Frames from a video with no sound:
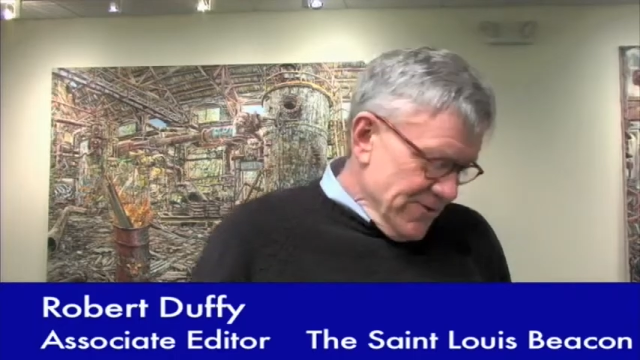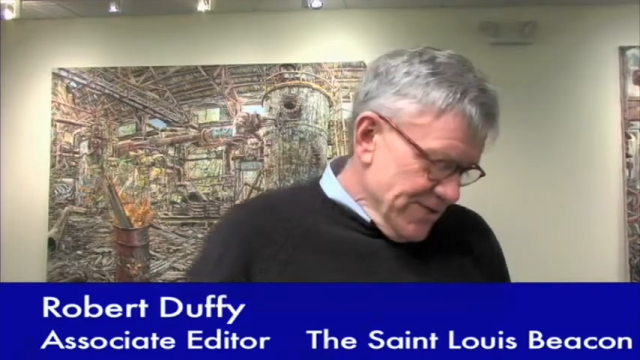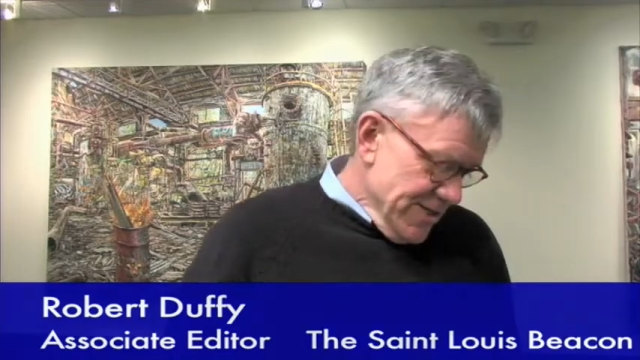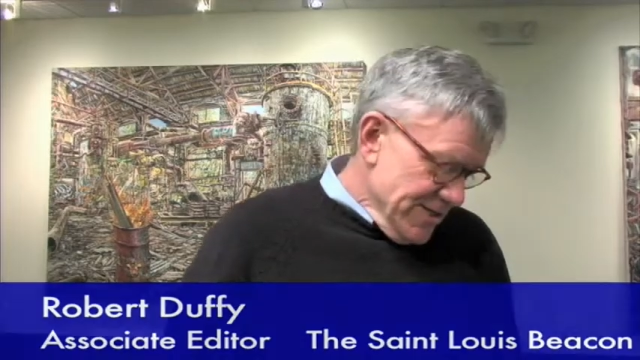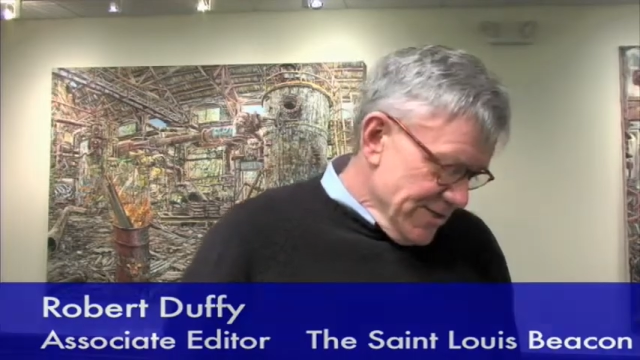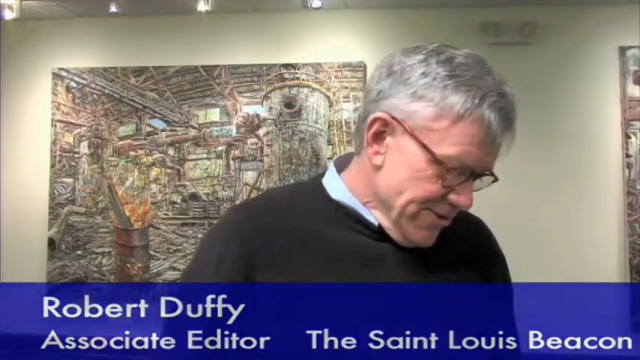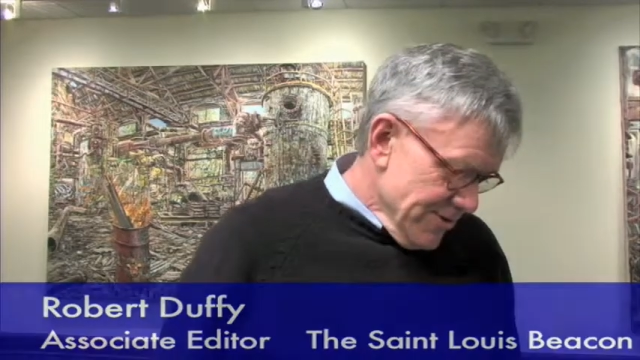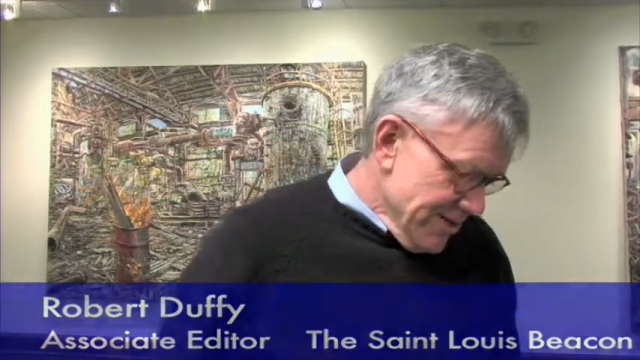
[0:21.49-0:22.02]

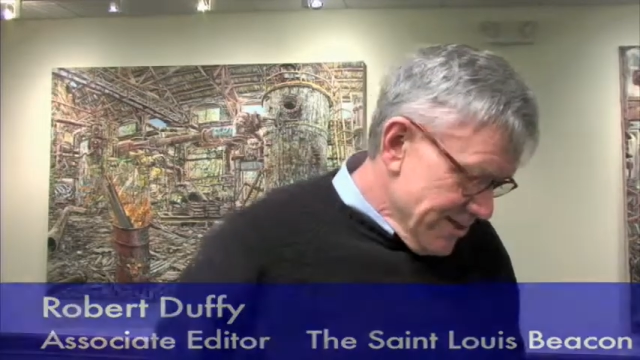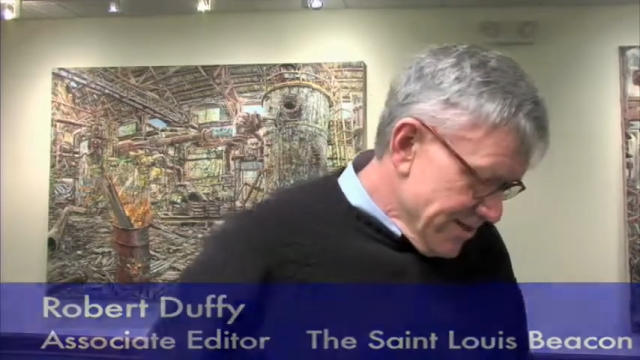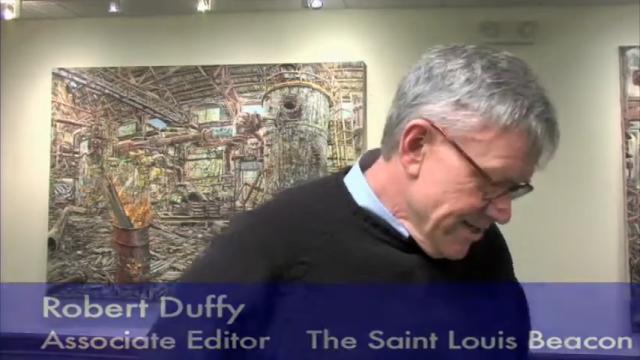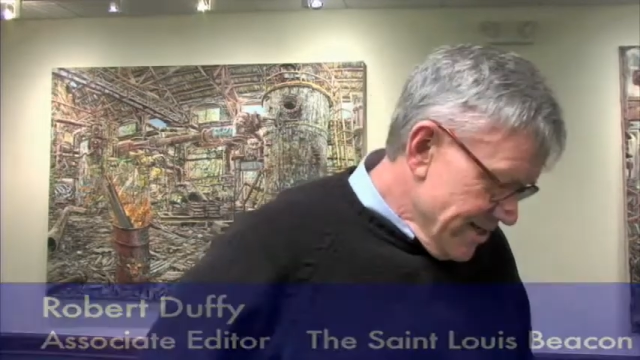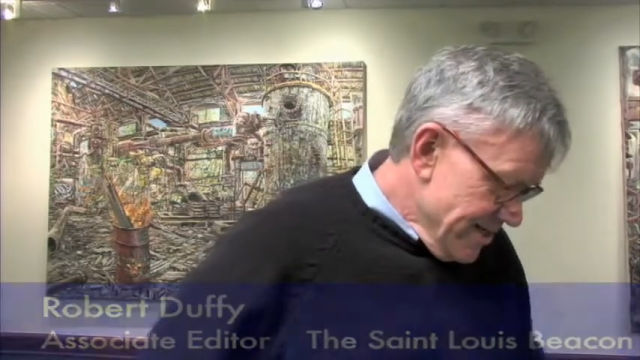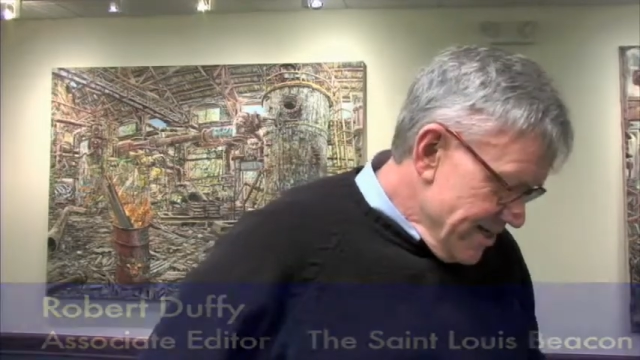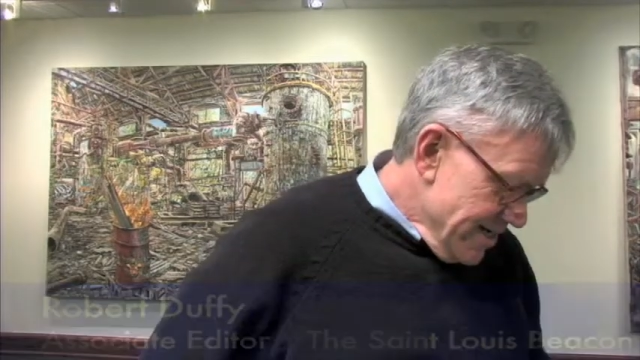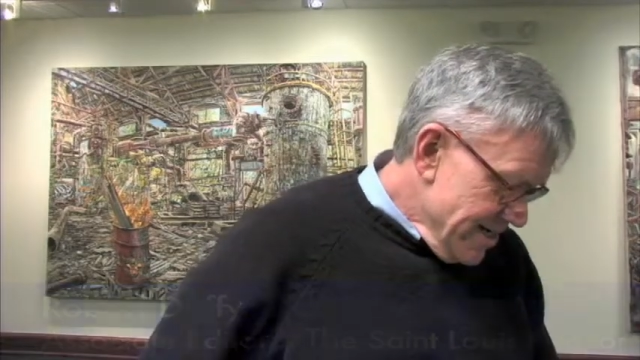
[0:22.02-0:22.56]
centuries.
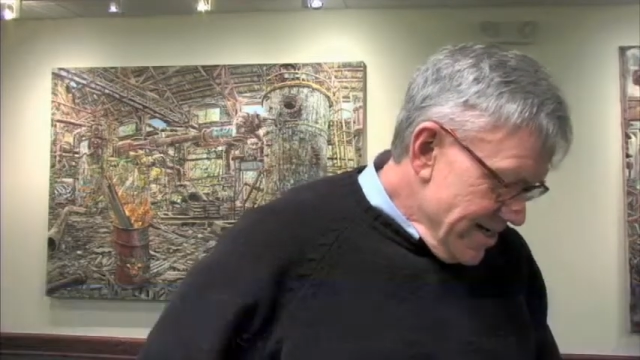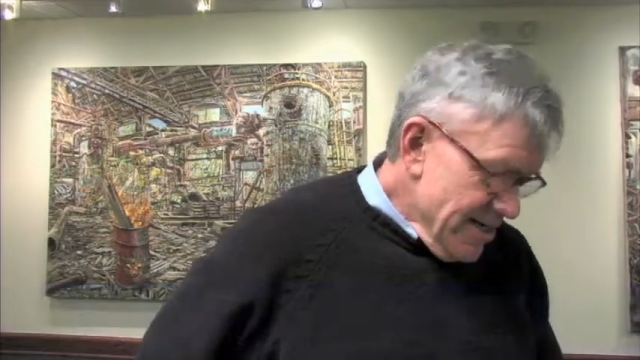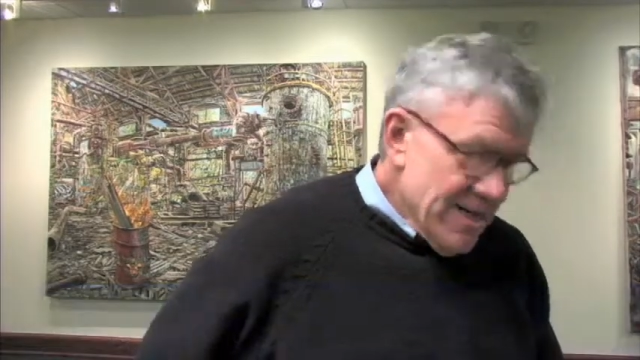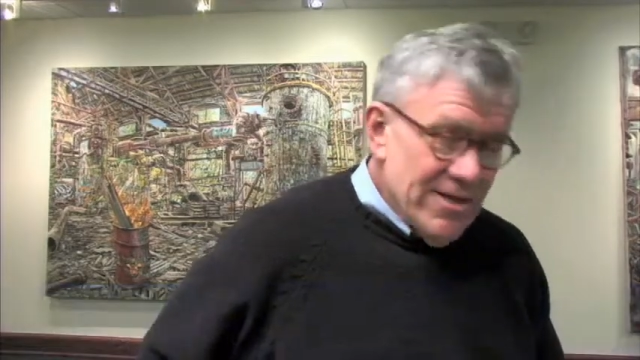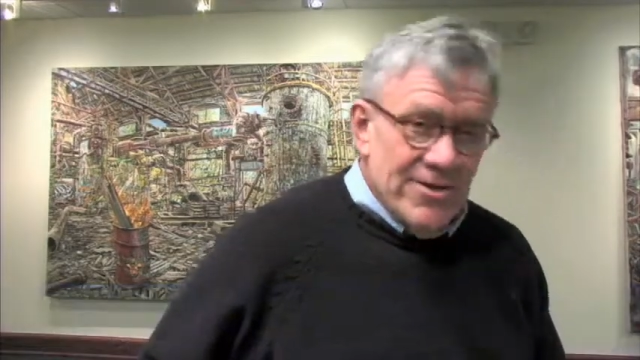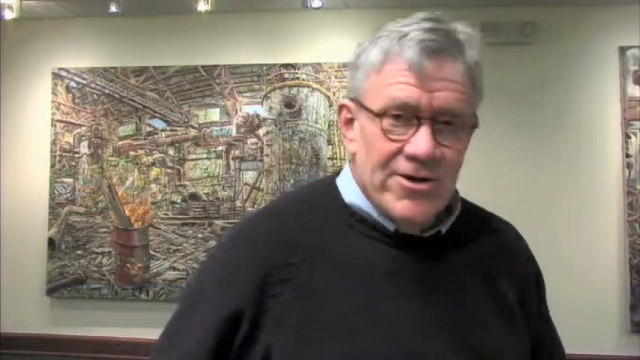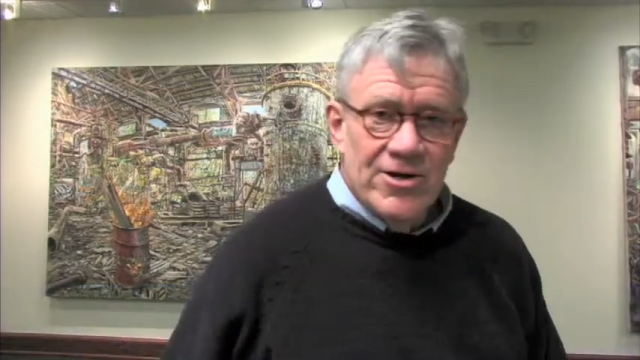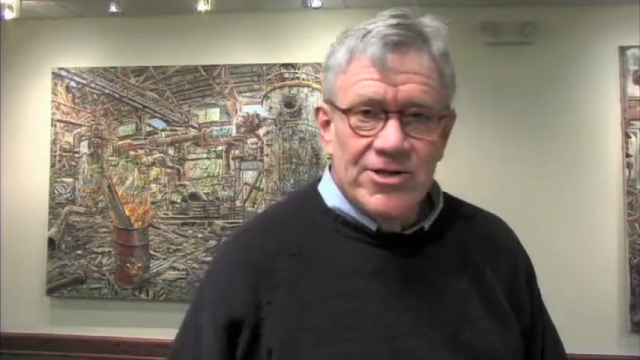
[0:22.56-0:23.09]

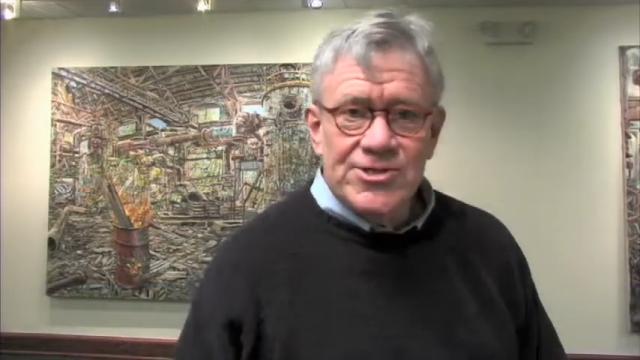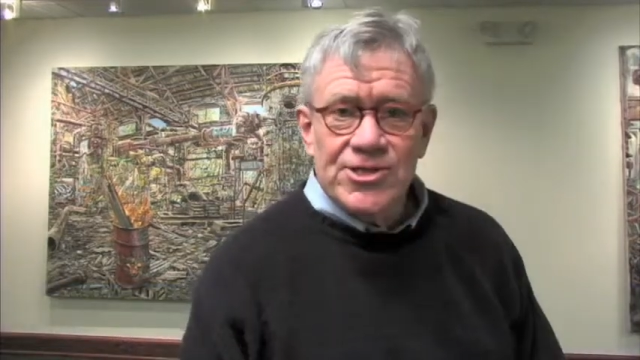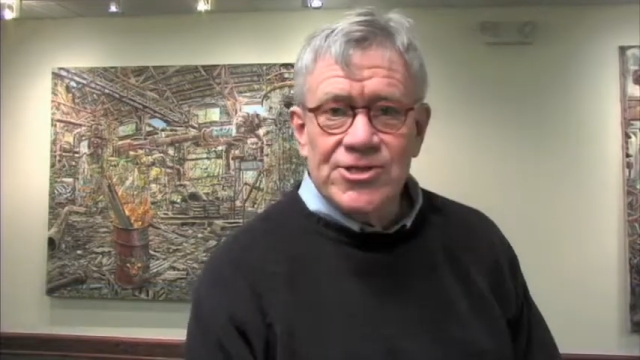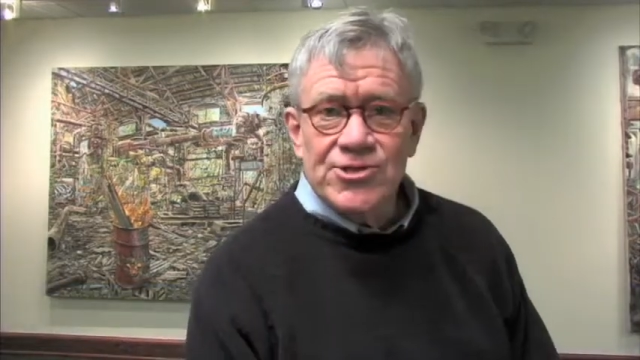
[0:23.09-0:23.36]
There is a